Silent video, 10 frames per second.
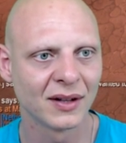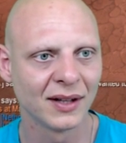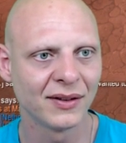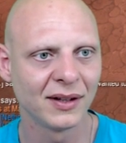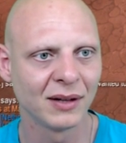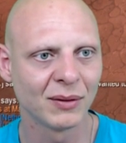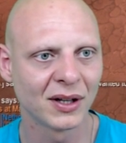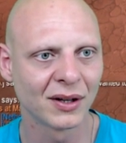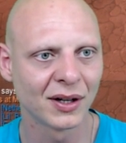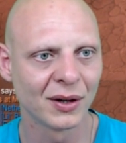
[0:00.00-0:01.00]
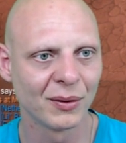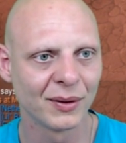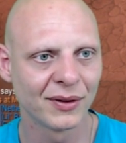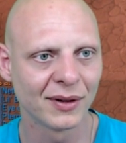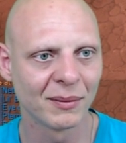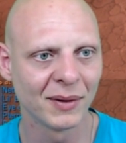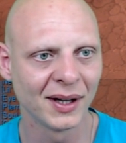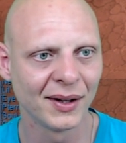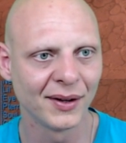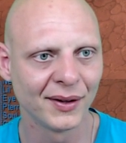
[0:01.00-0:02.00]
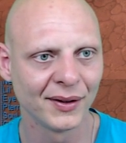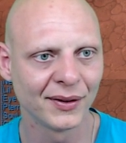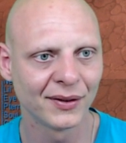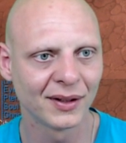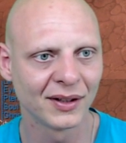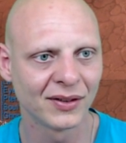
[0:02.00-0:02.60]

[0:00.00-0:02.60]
So let's see, we're gonna go with some else.